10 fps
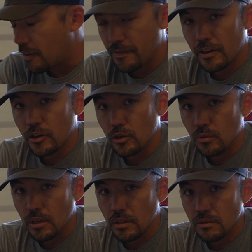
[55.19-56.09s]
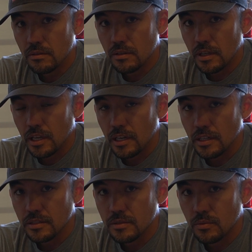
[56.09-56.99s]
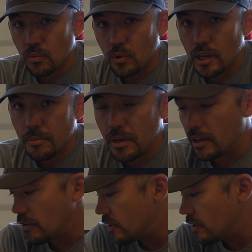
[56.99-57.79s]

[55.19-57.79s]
I found a new one, and it's way better.